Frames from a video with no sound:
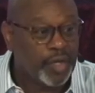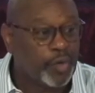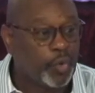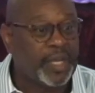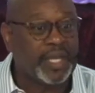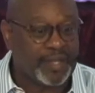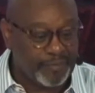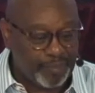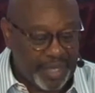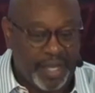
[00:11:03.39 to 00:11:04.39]
Quit
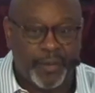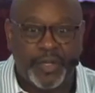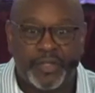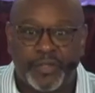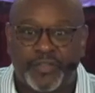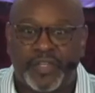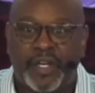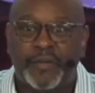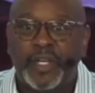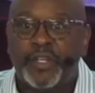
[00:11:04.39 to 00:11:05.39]
comparing
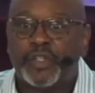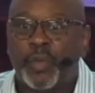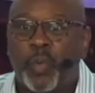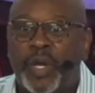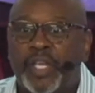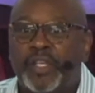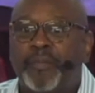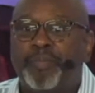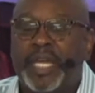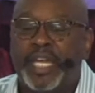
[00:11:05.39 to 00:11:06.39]
yourself to what your
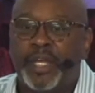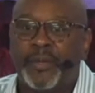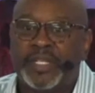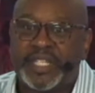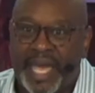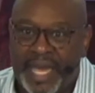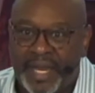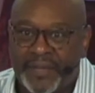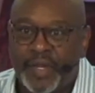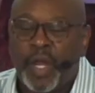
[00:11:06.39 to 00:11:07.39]
parents
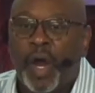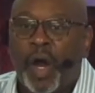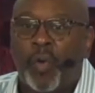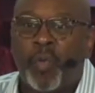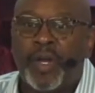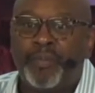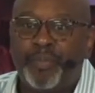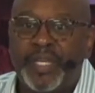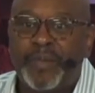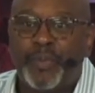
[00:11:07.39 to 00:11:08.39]
have or what
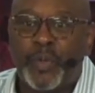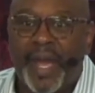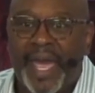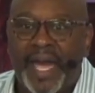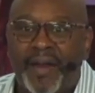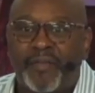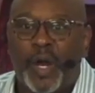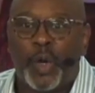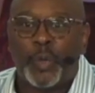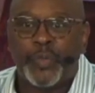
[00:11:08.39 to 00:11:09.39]
people have
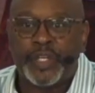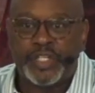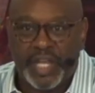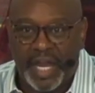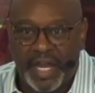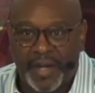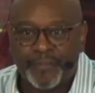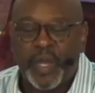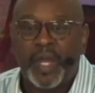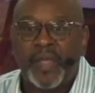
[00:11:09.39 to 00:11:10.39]
on the job.
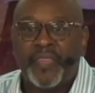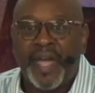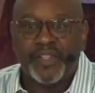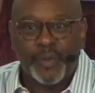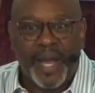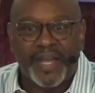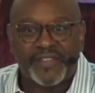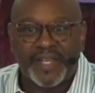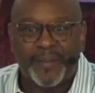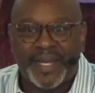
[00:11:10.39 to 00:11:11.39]
That's why
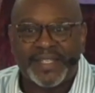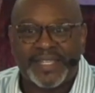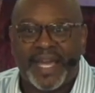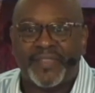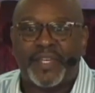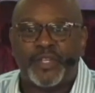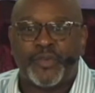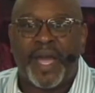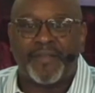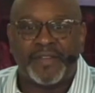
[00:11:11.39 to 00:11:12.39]
somebody's out there
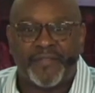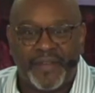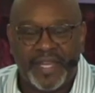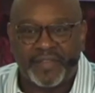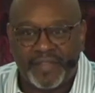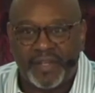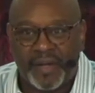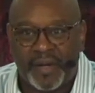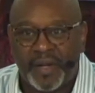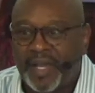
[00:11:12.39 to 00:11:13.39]
driving a fancy
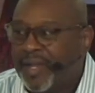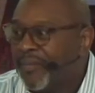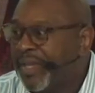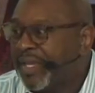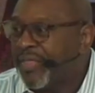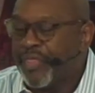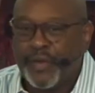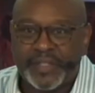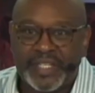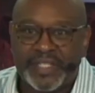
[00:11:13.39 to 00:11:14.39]
car, making
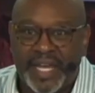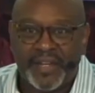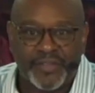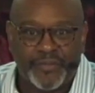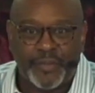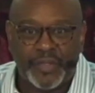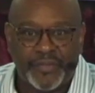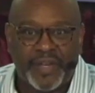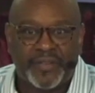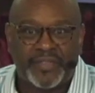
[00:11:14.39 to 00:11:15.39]

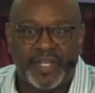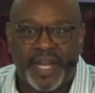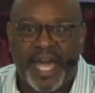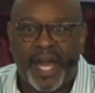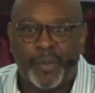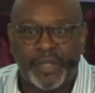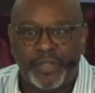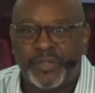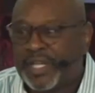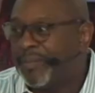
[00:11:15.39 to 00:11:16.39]
$13.45 an hour, and
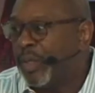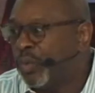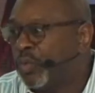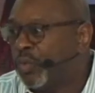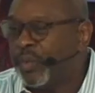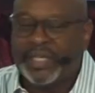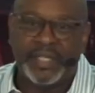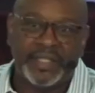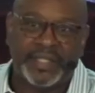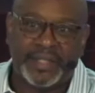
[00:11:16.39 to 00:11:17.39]
you talking about, ooh wee,
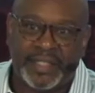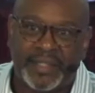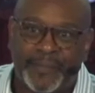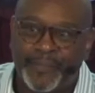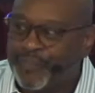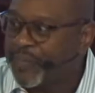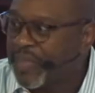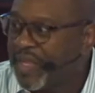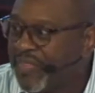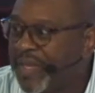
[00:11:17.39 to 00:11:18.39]
look at them.
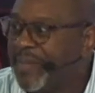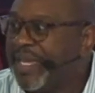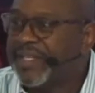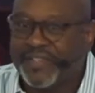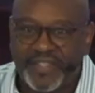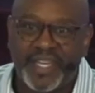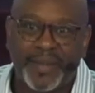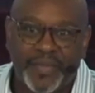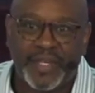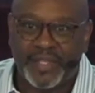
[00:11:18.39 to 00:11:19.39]
They making the
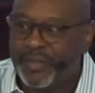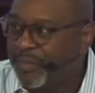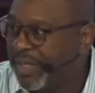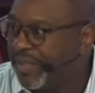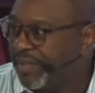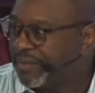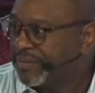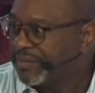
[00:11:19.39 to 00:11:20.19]
same thing you making.